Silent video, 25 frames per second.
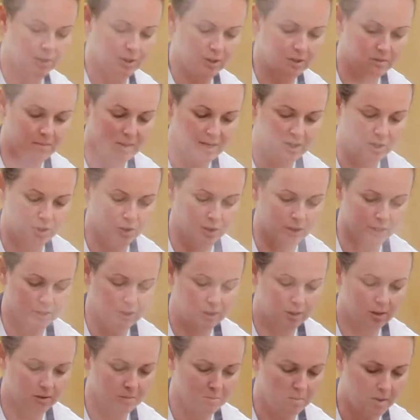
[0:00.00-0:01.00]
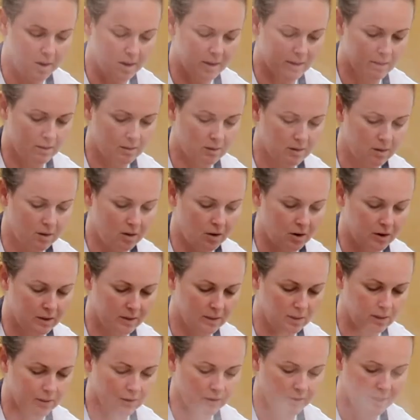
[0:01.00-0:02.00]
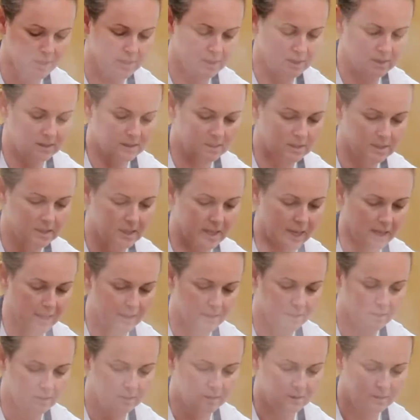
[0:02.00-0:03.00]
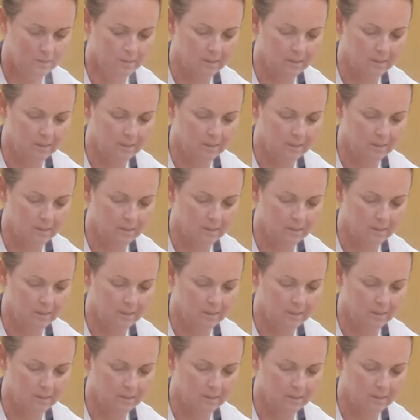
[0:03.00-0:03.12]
just make sure to combine all the ingredients together.